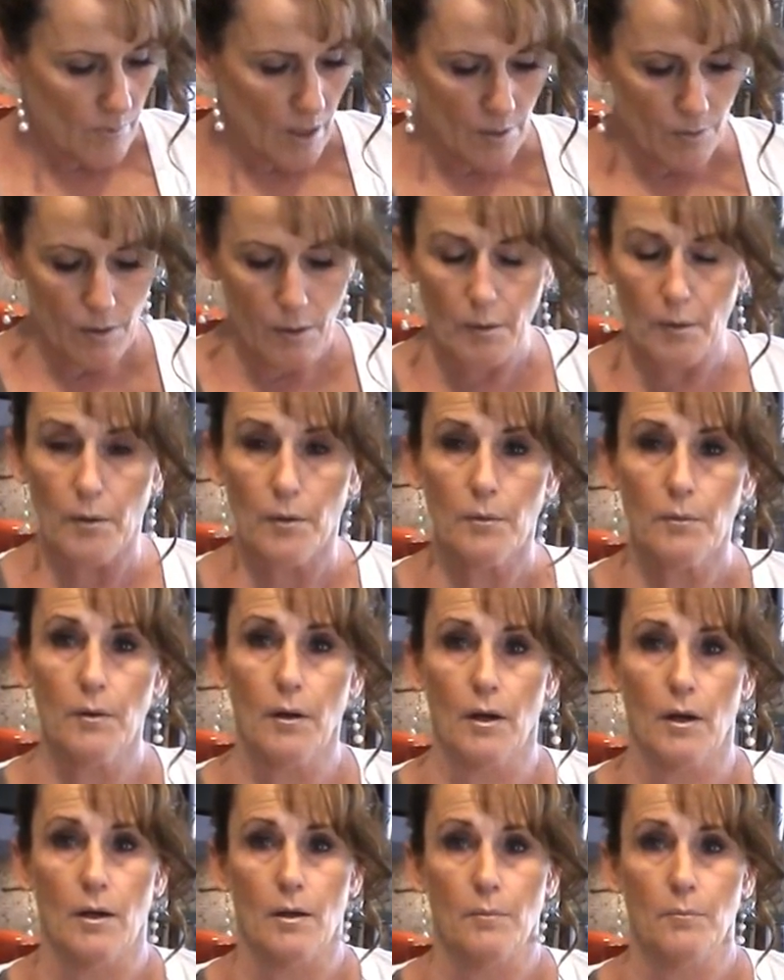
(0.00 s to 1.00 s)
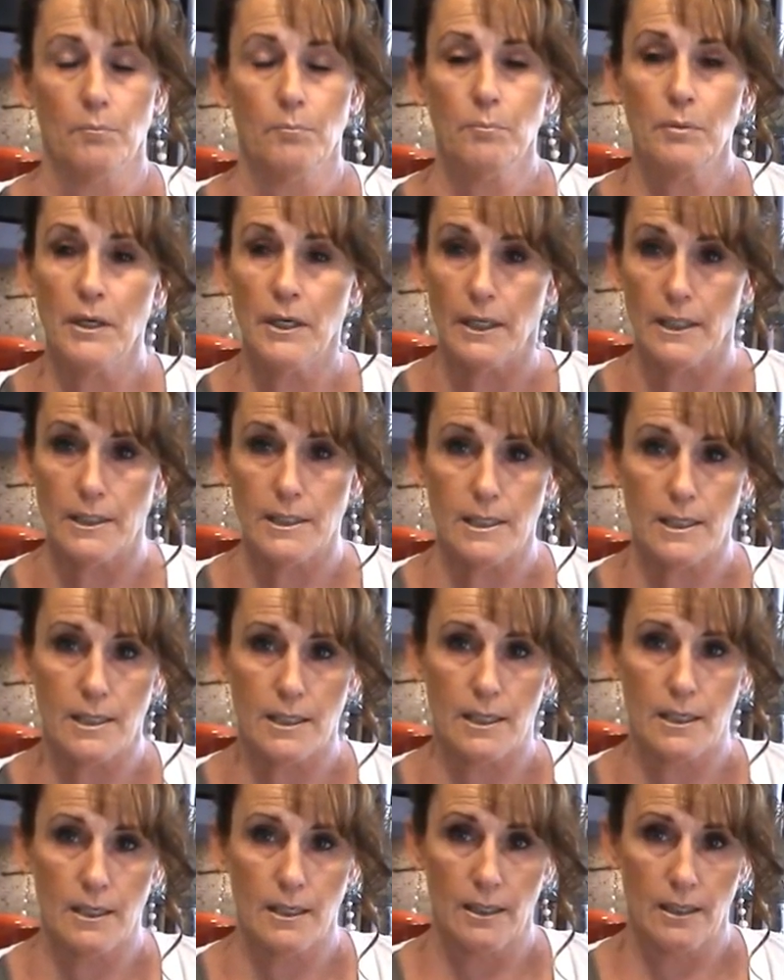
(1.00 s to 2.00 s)
the
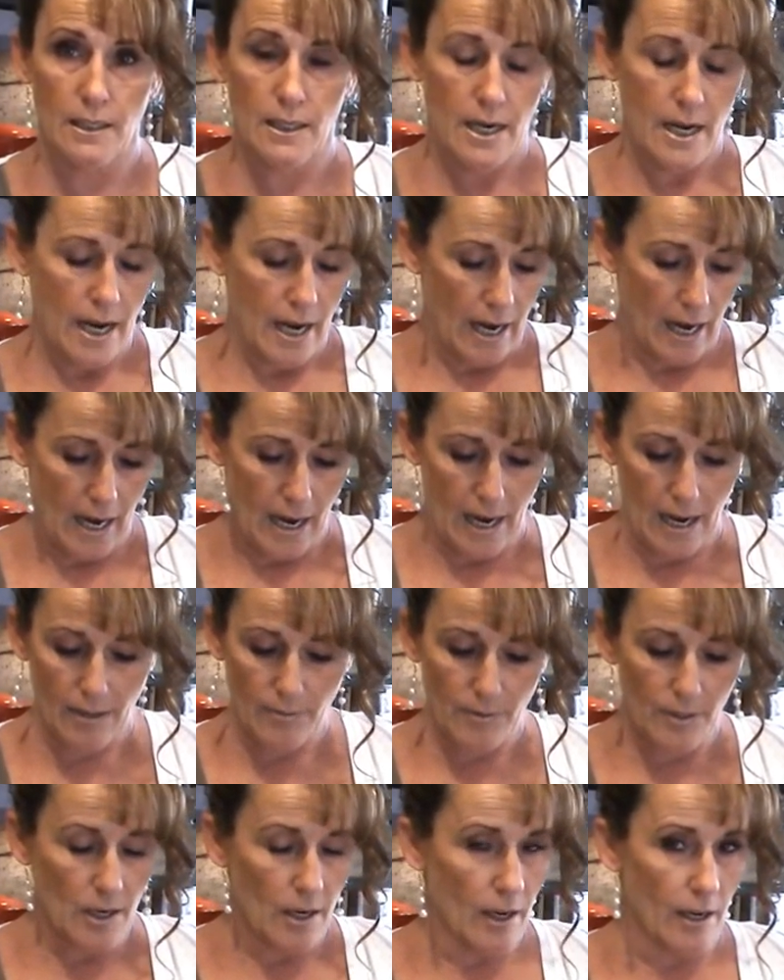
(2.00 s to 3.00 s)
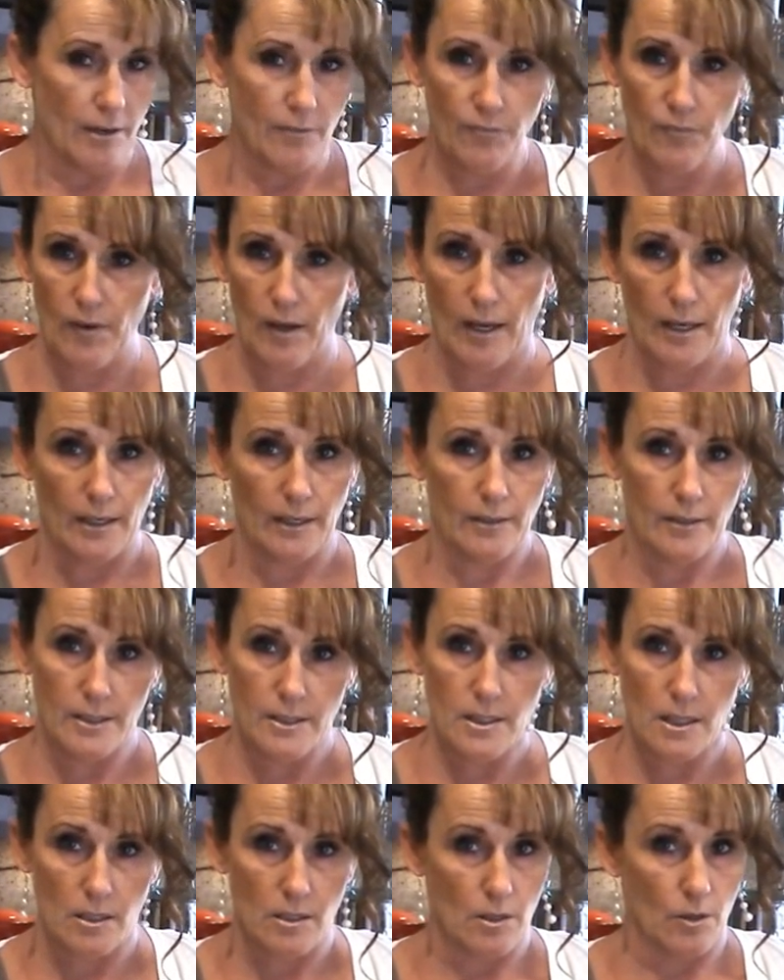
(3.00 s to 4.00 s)
pit, and the knife end.
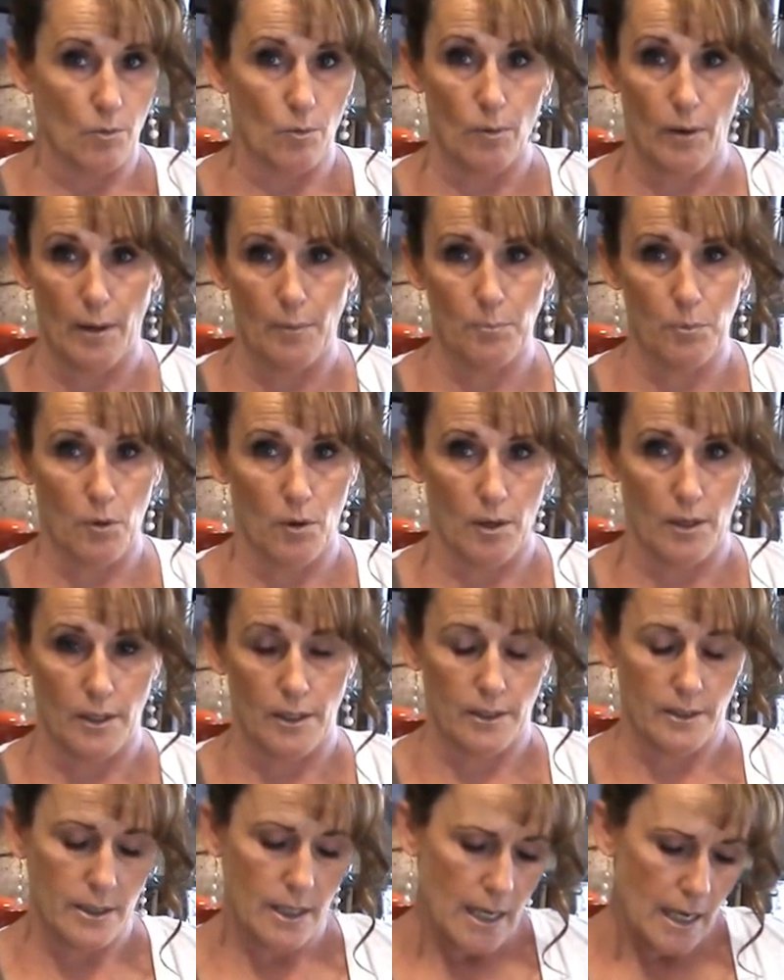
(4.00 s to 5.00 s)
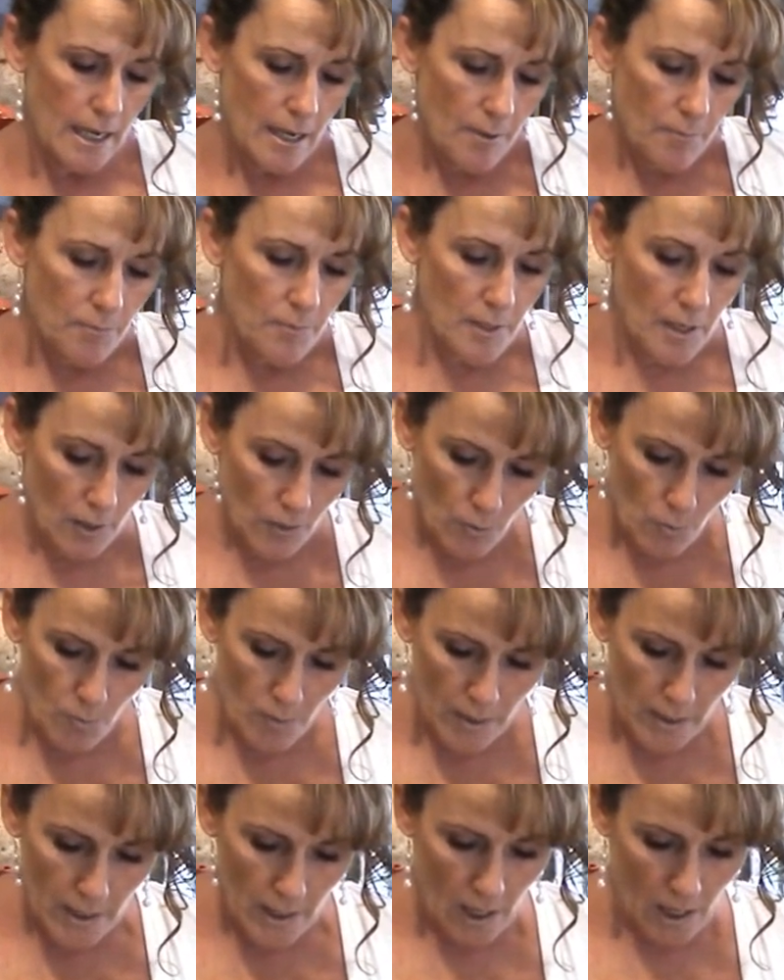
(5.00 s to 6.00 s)
This is a great product. The other
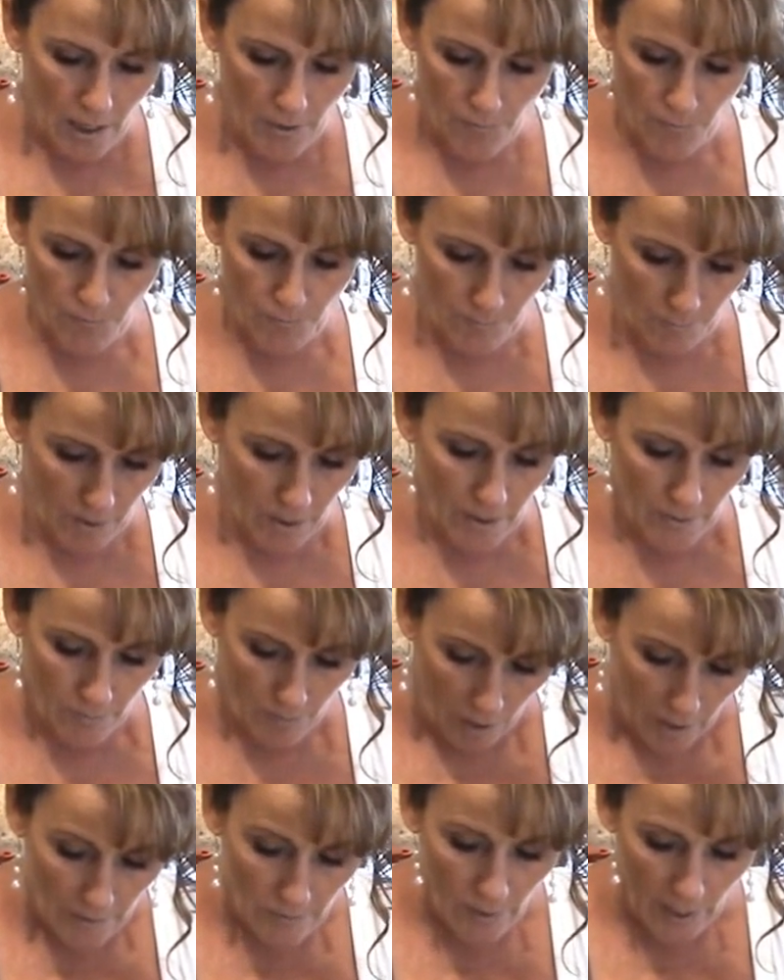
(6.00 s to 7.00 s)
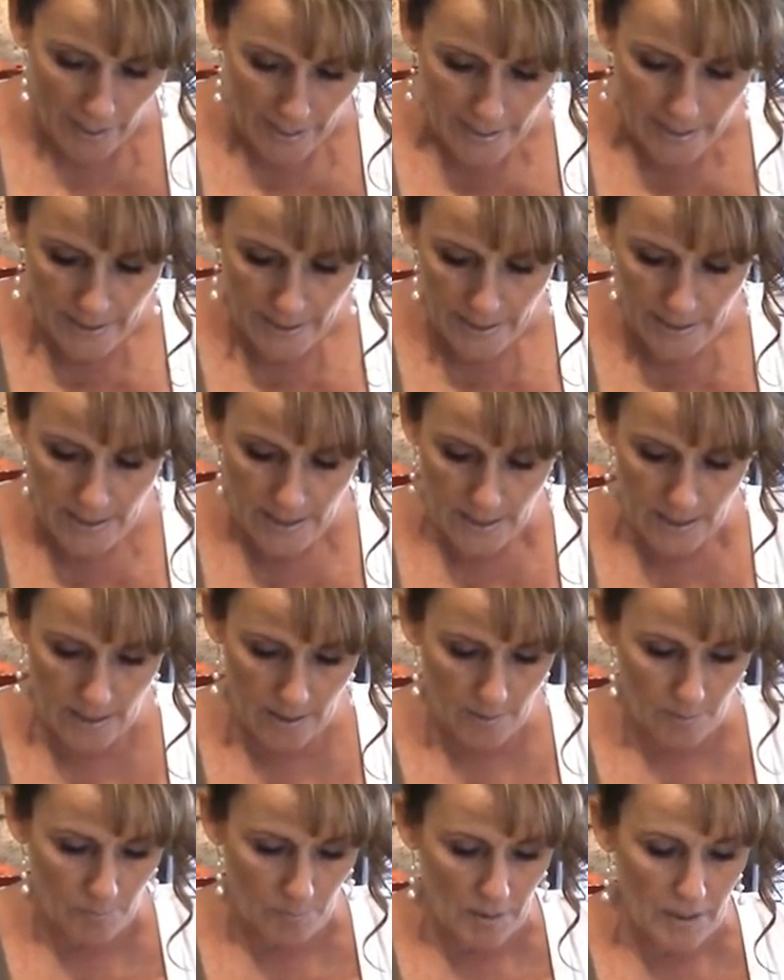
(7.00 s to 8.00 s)
one, I like it
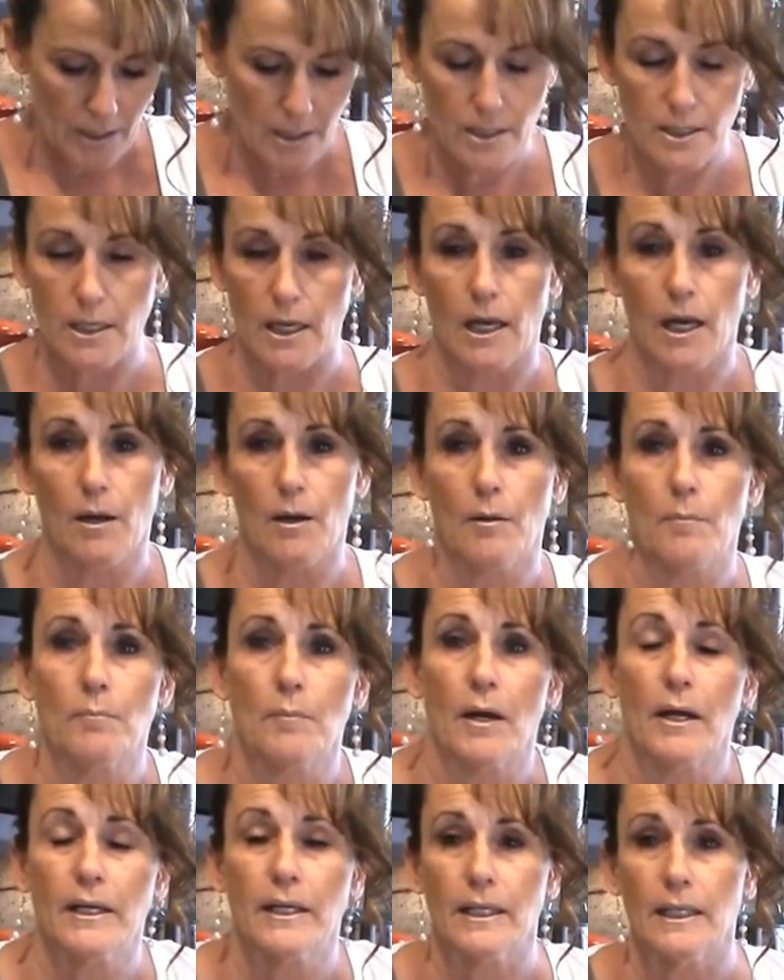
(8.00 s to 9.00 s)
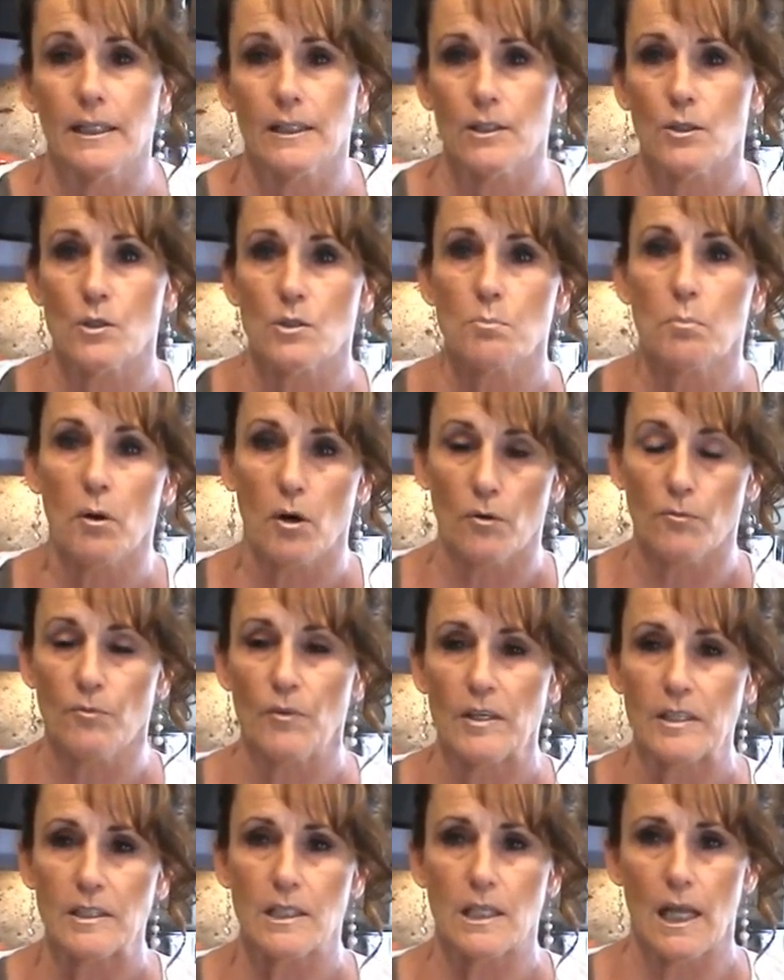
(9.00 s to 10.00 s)
because I can get those
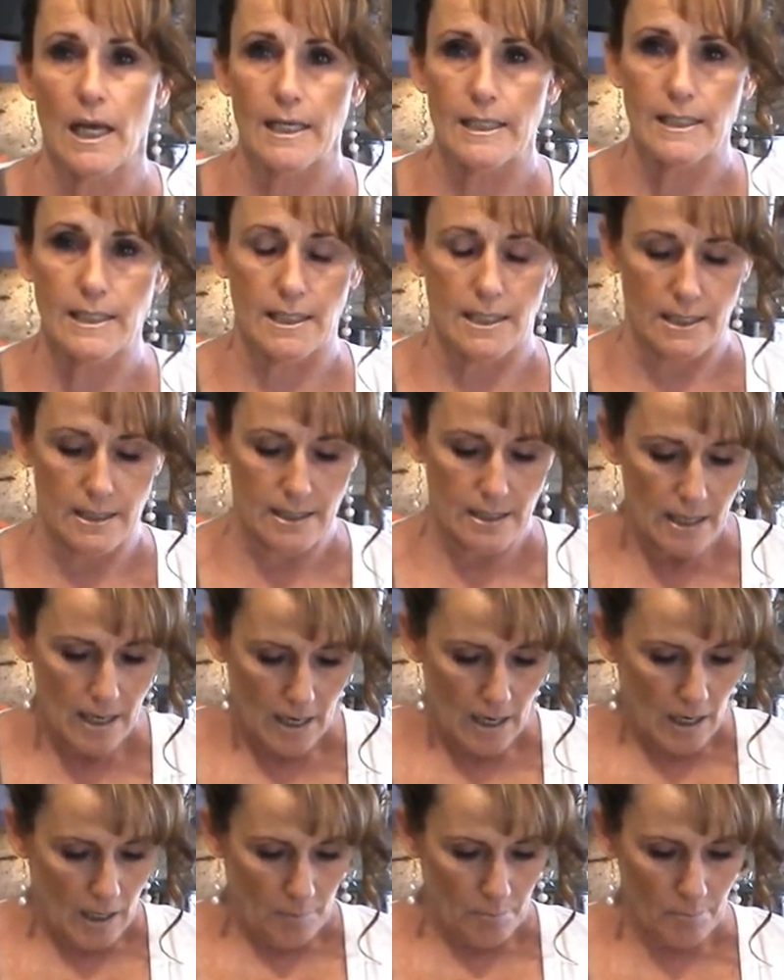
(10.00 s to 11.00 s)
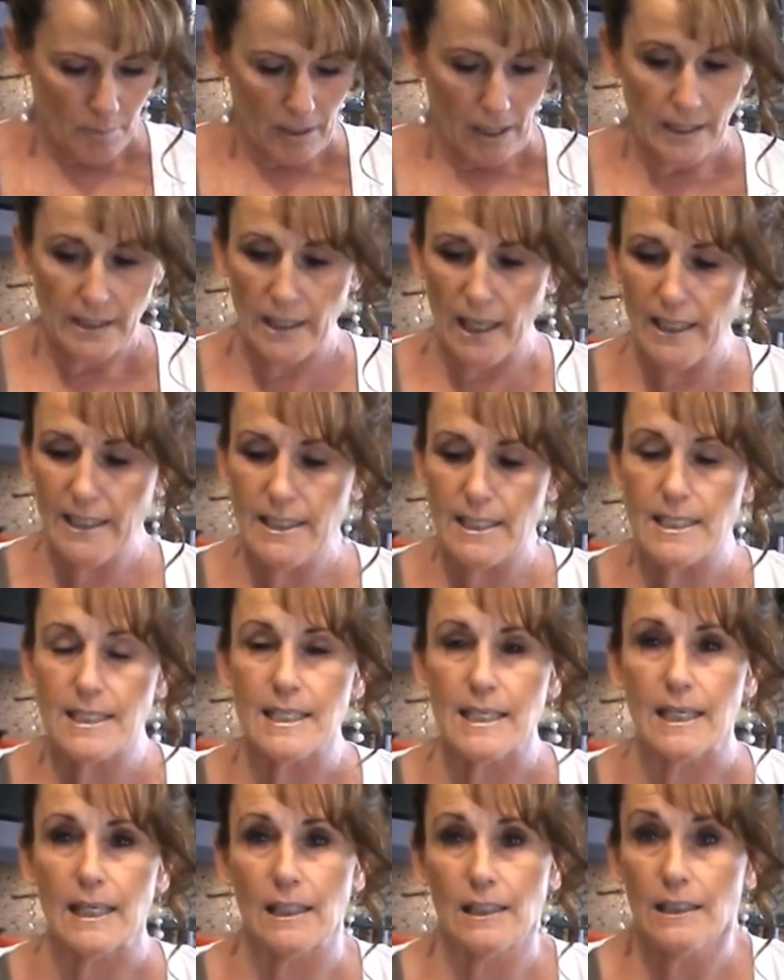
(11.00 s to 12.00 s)
perfect slices, but I'd like to
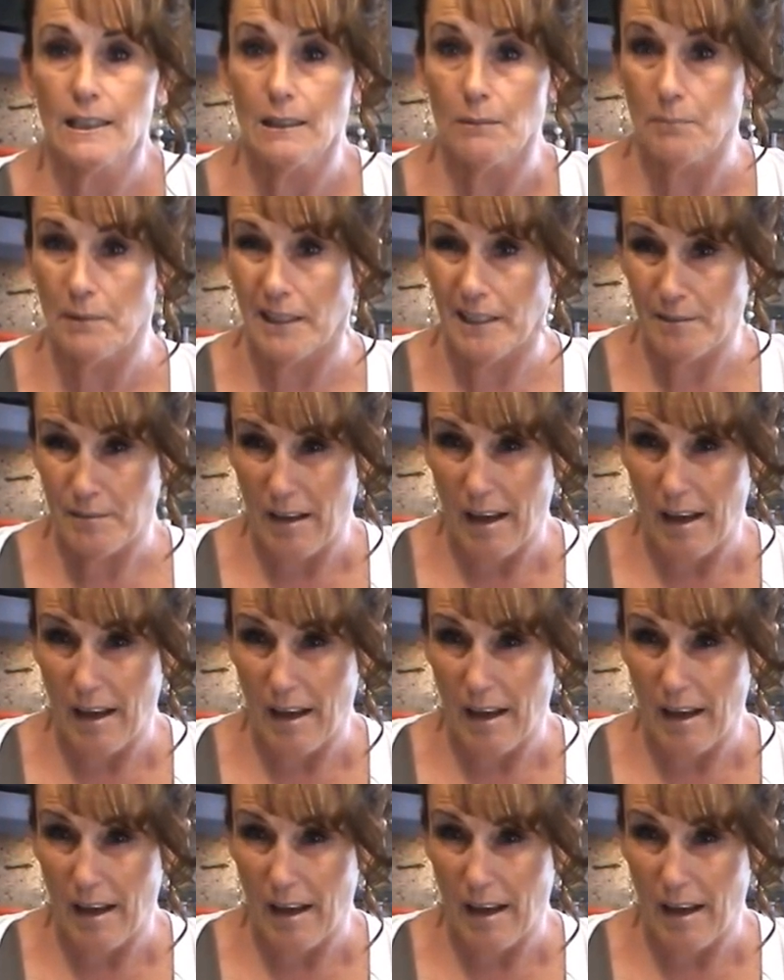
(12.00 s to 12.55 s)
see it a little bit